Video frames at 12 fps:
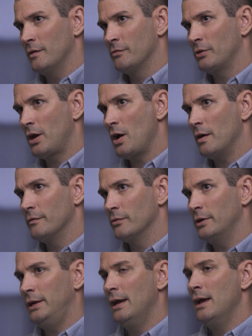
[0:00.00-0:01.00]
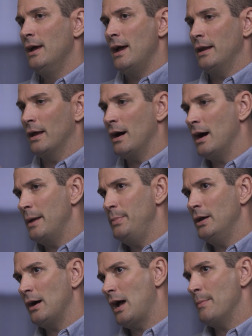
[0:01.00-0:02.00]
of recovery and hide
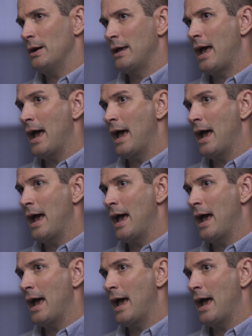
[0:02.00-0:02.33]
behind my